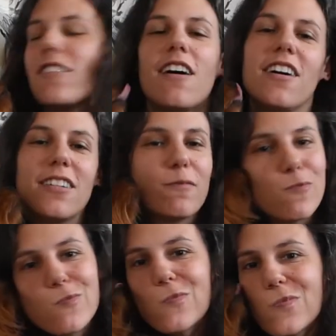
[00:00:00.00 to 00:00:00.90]
Oh,
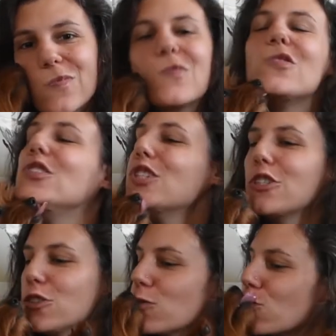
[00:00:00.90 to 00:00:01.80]

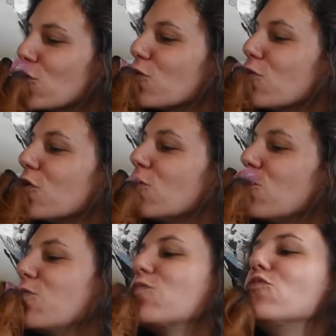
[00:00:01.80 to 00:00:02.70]
yes,
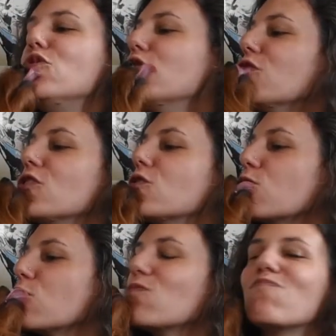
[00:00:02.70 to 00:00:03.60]
yes.
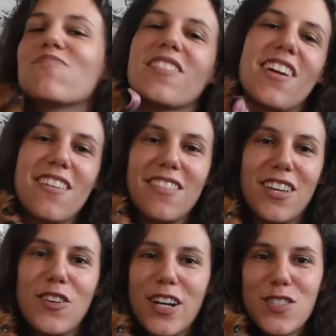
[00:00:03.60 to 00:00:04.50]

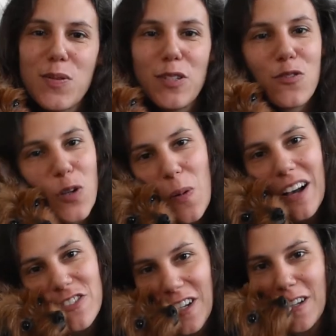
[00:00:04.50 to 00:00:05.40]
Thank you guys so much for
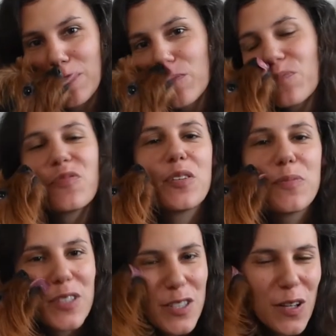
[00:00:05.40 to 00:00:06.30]
watching.
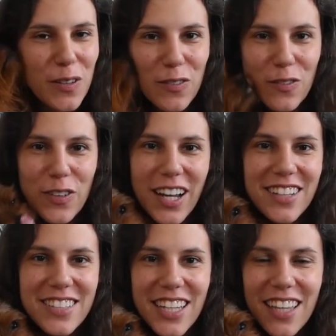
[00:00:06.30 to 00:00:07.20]
Please don't
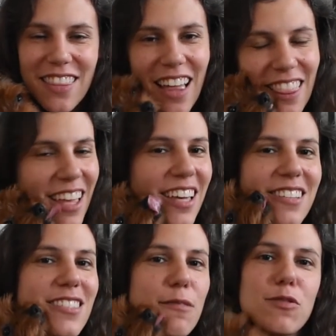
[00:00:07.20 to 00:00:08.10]
forget to hit that like
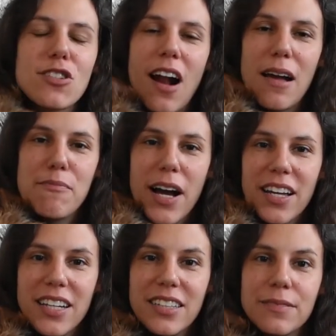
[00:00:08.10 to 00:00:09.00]
and subscribe
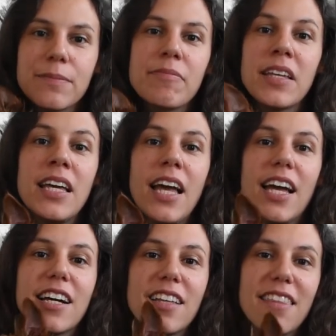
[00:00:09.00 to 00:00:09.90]
button
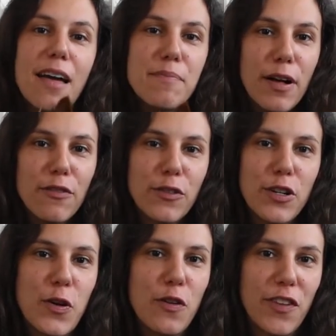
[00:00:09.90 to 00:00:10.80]
and click that bell for
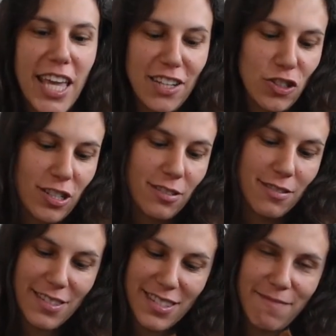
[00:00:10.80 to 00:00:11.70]

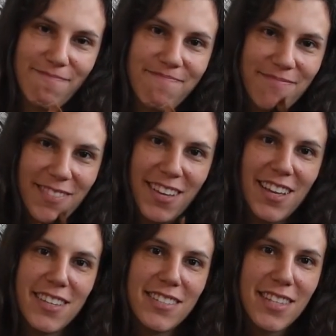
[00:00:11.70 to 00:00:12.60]
notifications.
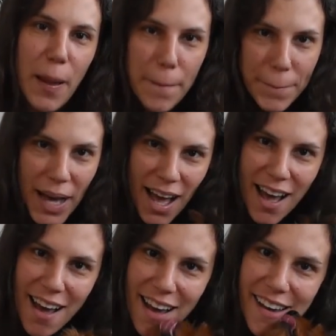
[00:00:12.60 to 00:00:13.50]
Say
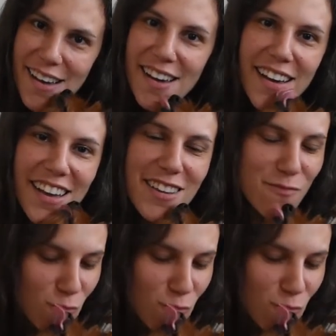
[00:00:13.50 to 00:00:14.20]
bye.